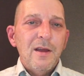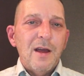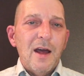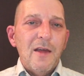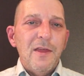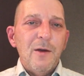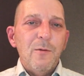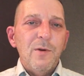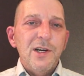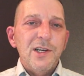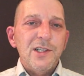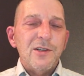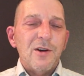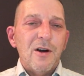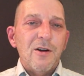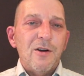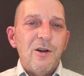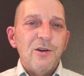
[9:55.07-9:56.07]
I think when you
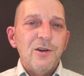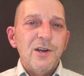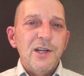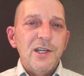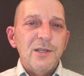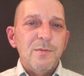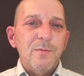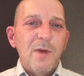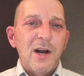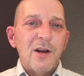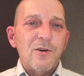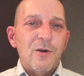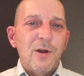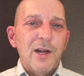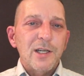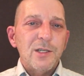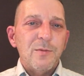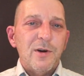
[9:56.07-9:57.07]
start holding these
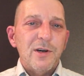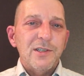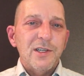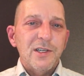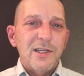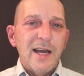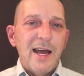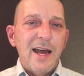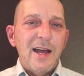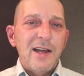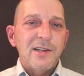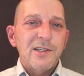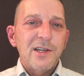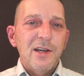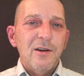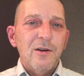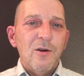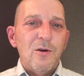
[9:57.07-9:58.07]
medical experts to
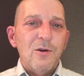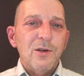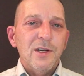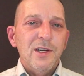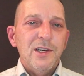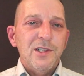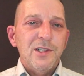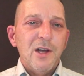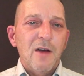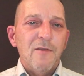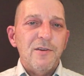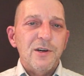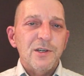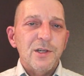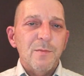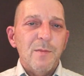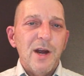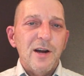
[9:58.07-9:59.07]
task and holding these
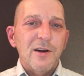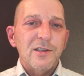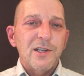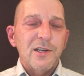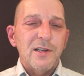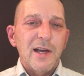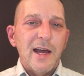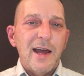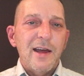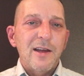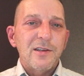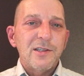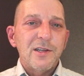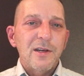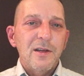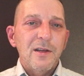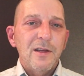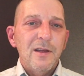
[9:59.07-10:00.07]
governors and mayors to
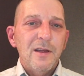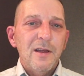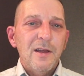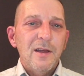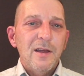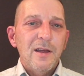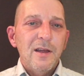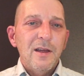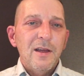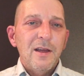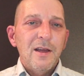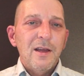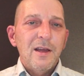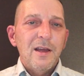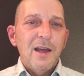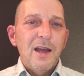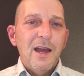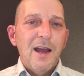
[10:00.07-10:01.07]
task
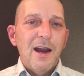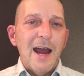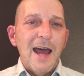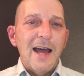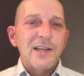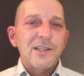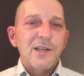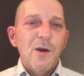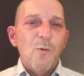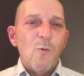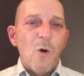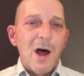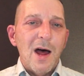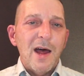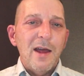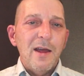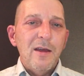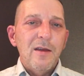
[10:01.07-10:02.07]
and asking
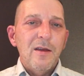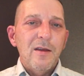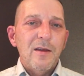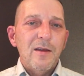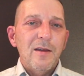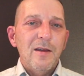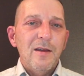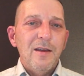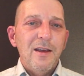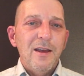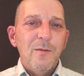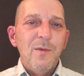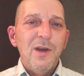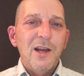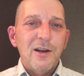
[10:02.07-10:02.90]
why, give me